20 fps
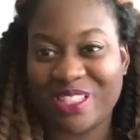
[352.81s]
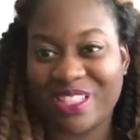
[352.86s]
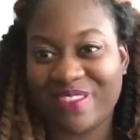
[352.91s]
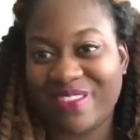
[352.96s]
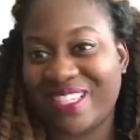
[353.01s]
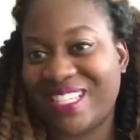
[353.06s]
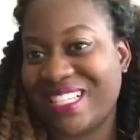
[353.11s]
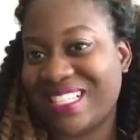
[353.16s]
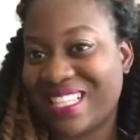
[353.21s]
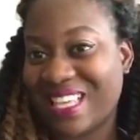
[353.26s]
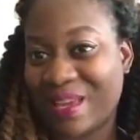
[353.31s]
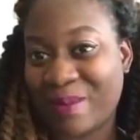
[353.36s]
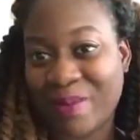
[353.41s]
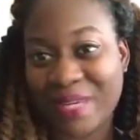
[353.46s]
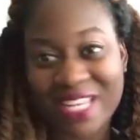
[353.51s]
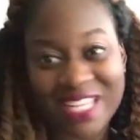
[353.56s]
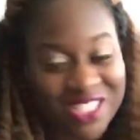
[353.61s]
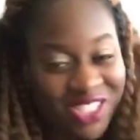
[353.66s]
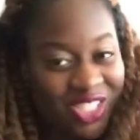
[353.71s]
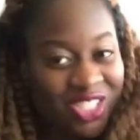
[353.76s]
live in the
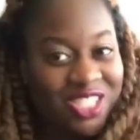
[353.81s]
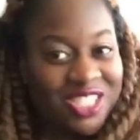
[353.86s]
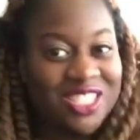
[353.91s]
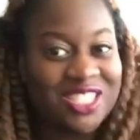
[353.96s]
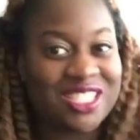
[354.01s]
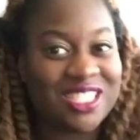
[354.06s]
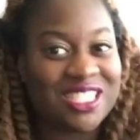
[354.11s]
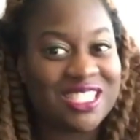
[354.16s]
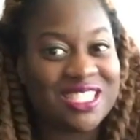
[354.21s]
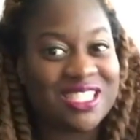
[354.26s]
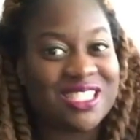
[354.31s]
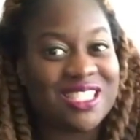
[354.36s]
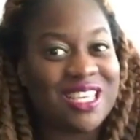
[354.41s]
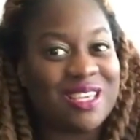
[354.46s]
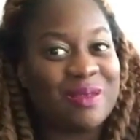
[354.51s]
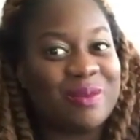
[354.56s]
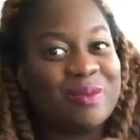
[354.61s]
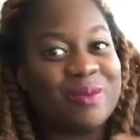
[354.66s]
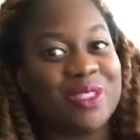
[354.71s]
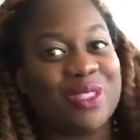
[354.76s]

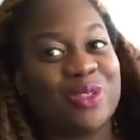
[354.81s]
same